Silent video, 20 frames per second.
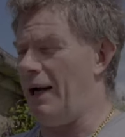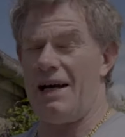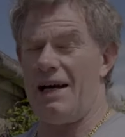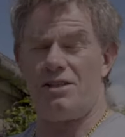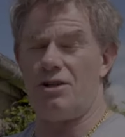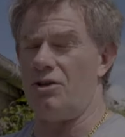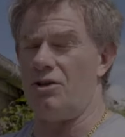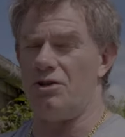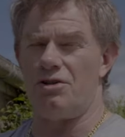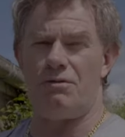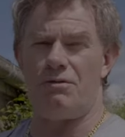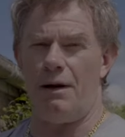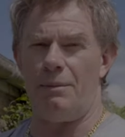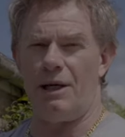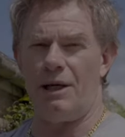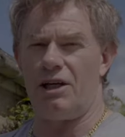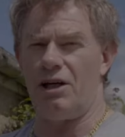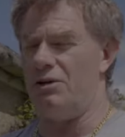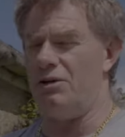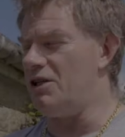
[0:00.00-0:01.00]
It hasn't got a
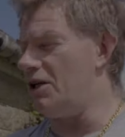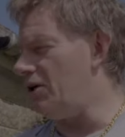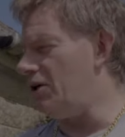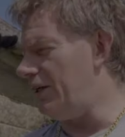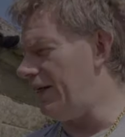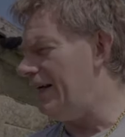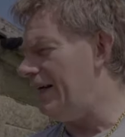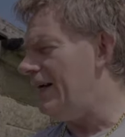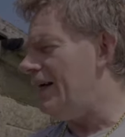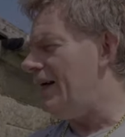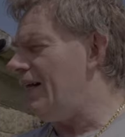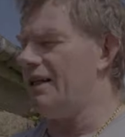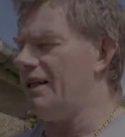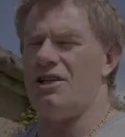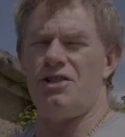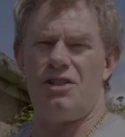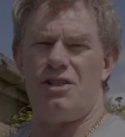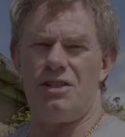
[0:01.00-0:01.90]
ceramic coating on it, that's